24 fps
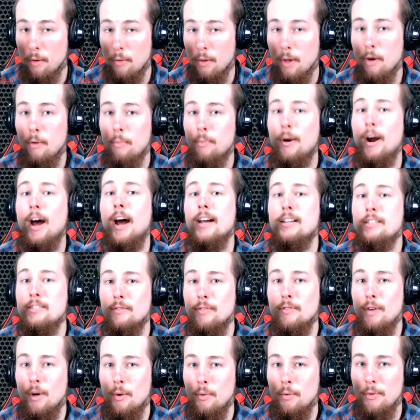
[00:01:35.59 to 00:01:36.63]
low price of
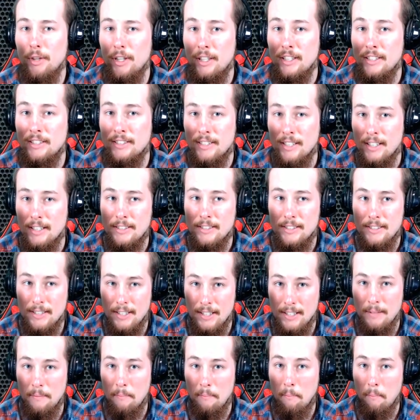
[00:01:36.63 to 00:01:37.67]
only
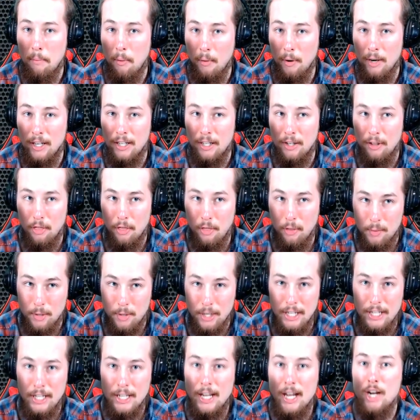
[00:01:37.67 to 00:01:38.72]

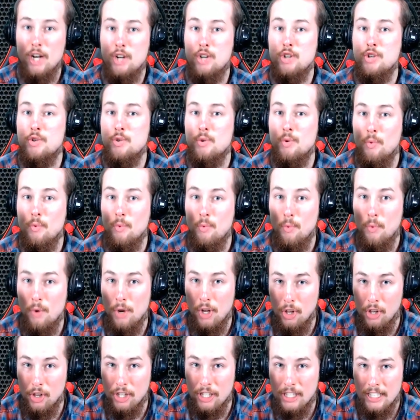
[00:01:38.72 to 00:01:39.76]
$16.3
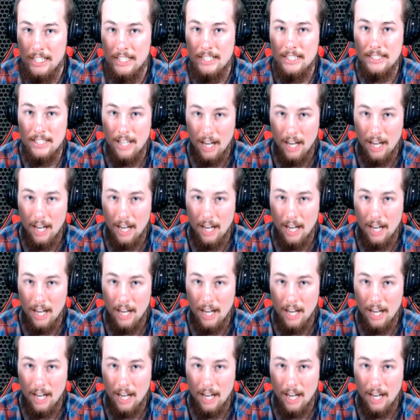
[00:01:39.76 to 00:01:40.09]
trillion.